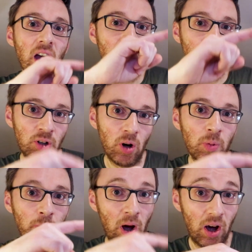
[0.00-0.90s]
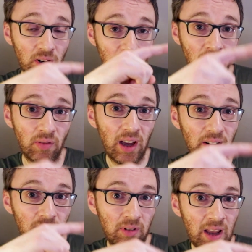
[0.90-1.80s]
at the top part of
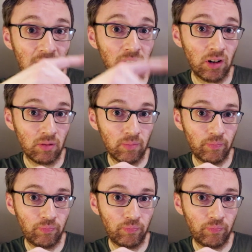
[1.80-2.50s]
that cavern.